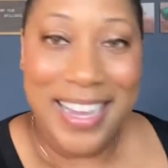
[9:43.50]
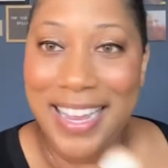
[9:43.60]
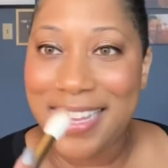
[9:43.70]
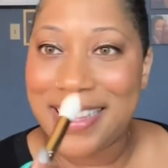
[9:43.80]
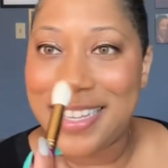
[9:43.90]

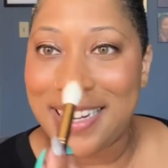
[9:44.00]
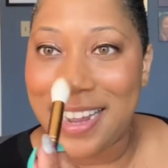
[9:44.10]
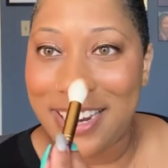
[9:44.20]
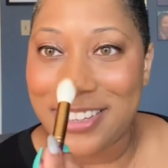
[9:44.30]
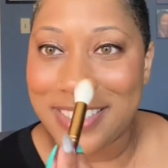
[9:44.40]
And then
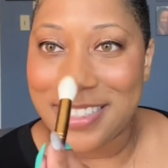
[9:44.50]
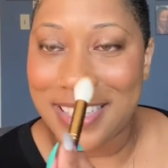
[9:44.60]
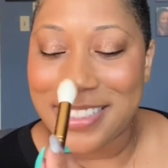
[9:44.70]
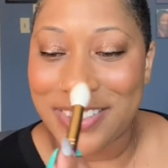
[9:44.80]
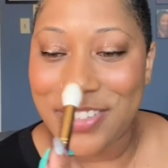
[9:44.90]
I also
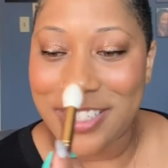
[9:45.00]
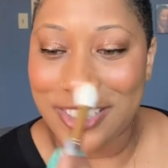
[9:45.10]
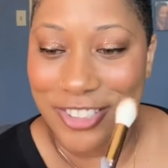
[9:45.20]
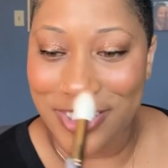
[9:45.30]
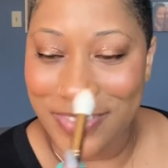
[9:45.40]
like to put a
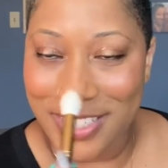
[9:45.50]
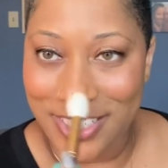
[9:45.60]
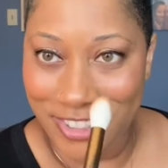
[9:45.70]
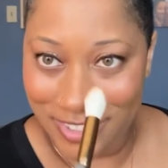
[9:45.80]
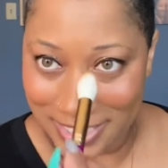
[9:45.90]
little on my
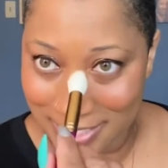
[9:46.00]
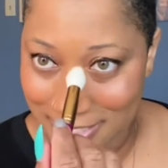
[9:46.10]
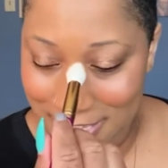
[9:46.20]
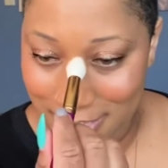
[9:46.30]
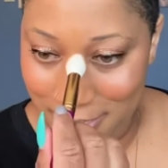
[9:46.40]
nose. I
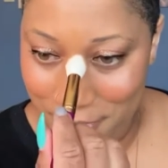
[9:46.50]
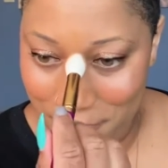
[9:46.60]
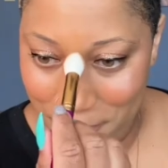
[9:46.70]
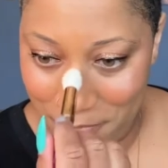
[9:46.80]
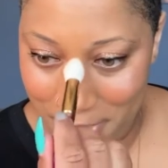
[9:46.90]
see a lot of
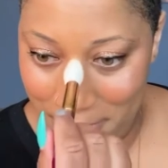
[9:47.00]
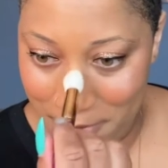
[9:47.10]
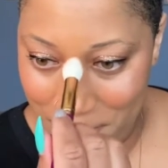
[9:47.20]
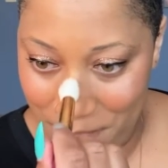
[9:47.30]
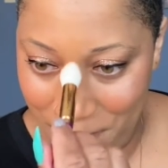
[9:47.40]

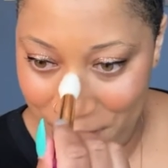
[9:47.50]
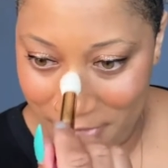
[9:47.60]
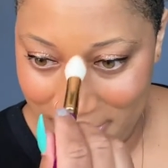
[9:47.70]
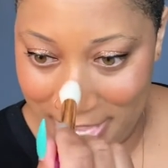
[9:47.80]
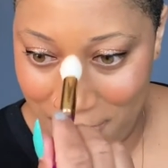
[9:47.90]
makeup
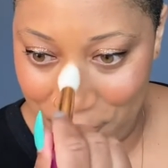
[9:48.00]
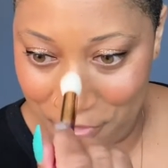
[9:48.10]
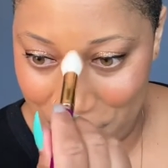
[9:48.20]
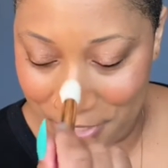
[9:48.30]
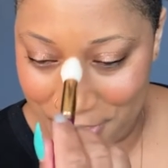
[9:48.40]

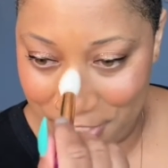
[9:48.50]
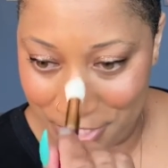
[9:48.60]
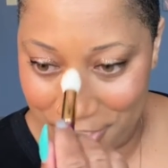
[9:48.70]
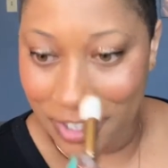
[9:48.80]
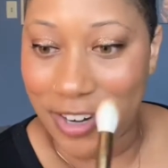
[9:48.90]

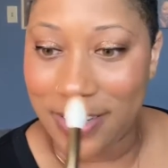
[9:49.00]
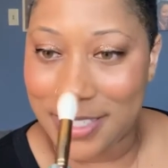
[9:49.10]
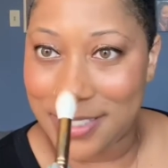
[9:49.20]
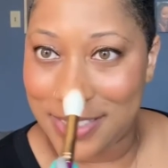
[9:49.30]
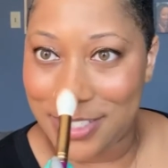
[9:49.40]
influencers or
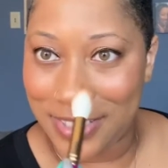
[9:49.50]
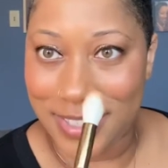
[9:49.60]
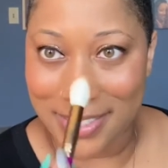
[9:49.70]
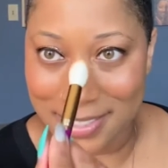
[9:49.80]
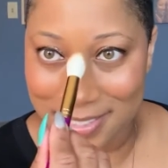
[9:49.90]
artists do
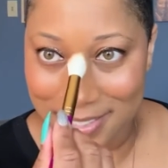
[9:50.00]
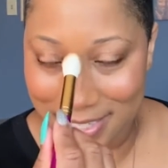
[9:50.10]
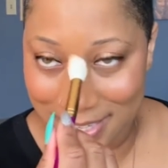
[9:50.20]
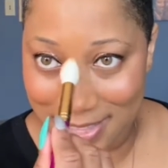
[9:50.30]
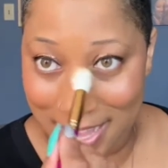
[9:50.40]
this.
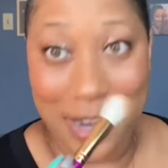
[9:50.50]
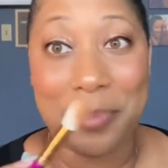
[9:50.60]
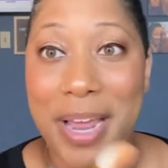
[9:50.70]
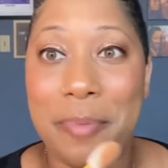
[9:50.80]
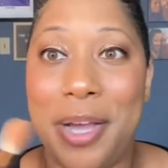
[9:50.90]
And that I'm
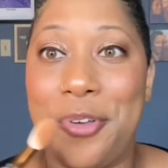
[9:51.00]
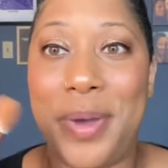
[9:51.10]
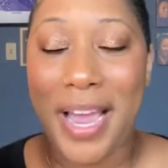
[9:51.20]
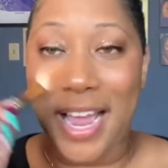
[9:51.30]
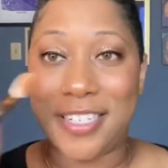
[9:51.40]
not, by the
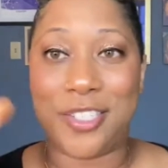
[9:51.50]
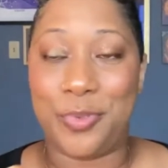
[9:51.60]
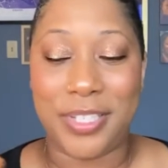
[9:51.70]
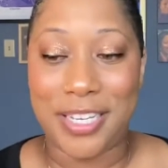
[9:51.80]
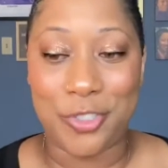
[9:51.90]
way. I just
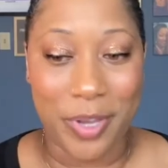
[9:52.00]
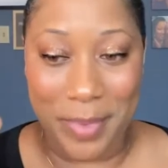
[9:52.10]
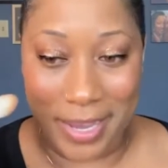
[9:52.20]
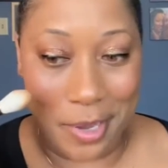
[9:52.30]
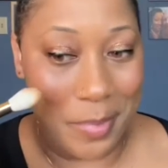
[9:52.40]
really enjoy
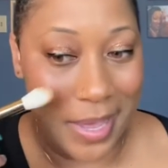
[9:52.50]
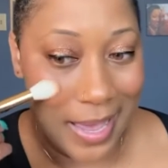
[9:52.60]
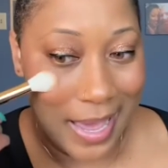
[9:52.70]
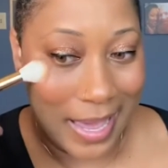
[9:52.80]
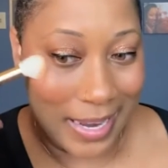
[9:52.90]
makeup.
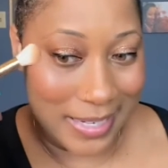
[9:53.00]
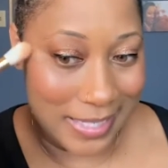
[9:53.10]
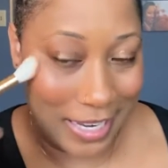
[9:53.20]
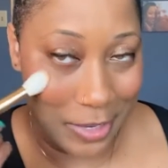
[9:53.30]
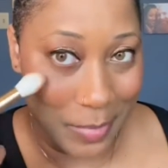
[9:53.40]
And it's
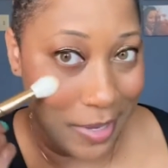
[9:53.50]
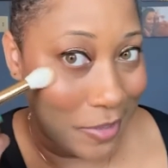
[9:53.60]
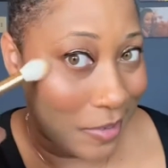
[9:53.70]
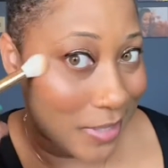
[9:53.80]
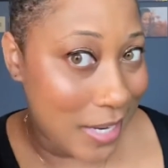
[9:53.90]
taken me a
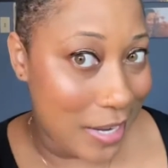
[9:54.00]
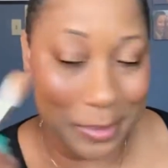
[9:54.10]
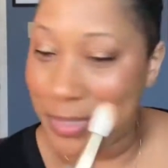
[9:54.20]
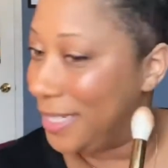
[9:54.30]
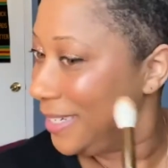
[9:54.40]
long
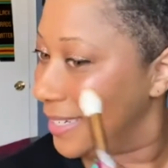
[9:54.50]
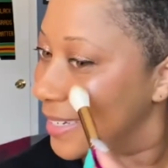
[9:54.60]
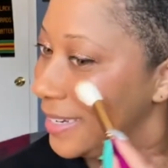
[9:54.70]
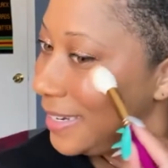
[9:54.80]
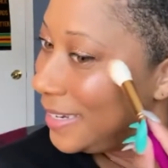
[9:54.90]
time to
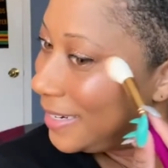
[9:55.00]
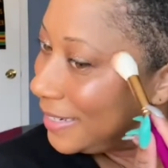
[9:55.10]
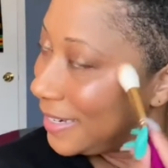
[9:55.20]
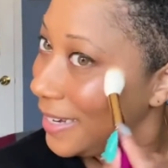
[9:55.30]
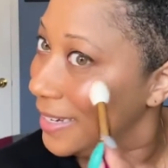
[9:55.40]

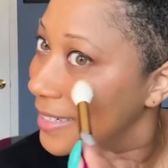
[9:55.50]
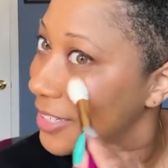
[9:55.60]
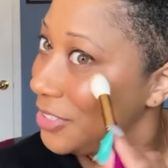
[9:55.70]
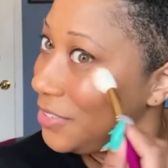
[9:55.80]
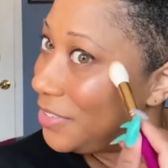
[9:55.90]
kind
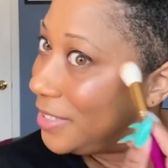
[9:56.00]
of